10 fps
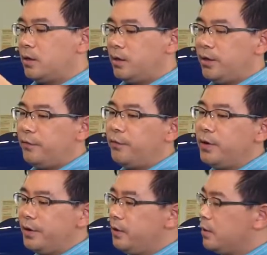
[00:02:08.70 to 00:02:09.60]

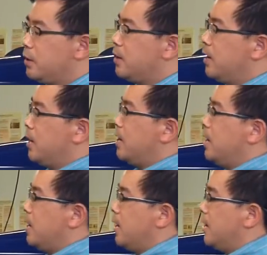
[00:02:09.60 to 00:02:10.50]
Carefully
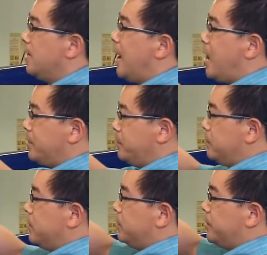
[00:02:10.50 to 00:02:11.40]

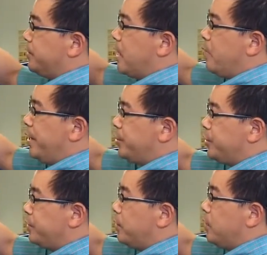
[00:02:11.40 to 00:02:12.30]
align the
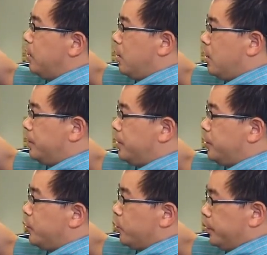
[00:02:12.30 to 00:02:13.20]
direction of the
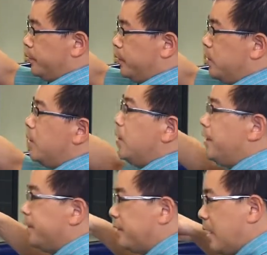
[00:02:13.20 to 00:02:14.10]
tube
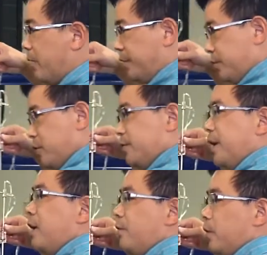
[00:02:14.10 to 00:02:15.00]
in the direction of
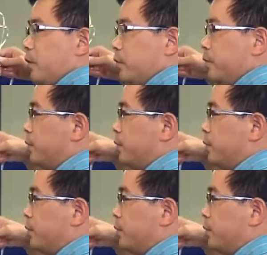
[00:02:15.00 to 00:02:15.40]
the airflow.